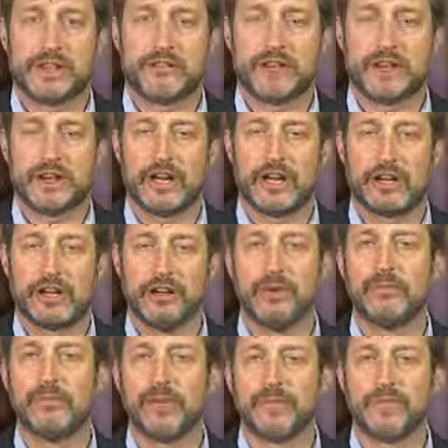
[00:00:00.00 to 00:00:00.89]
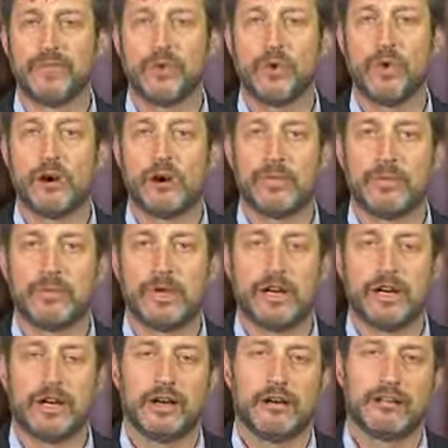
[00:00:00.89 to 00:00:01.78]
a very human form
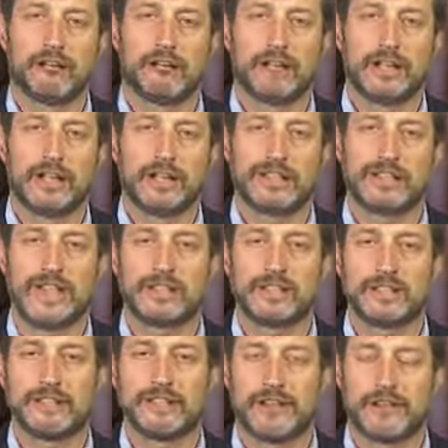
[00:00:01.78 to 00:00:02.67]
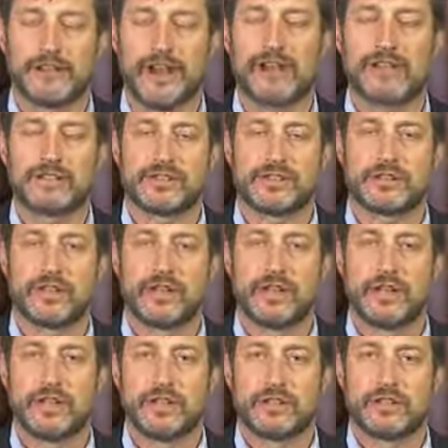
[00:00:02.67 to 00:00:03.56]
of incentive effects,
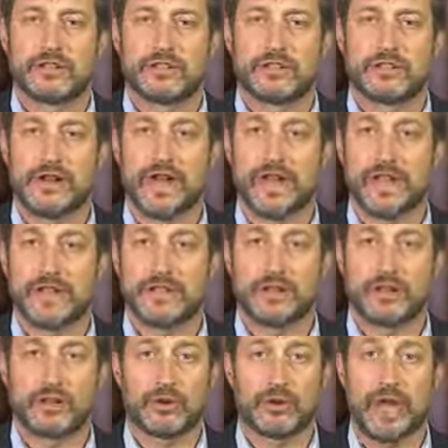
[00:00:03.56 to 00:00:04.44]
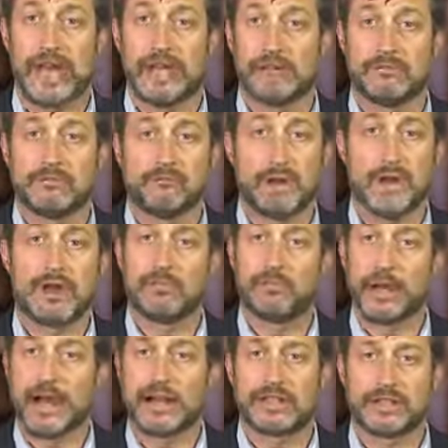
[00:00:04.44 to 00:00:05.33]
trying to create better
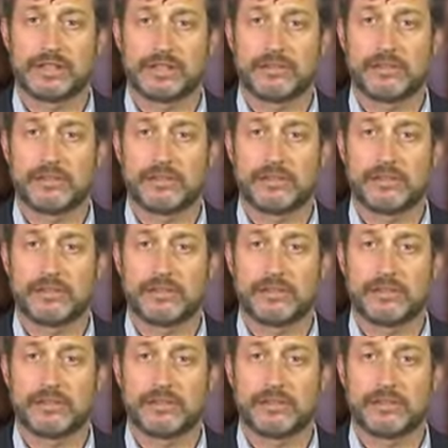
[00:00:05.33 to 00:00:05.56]
practice of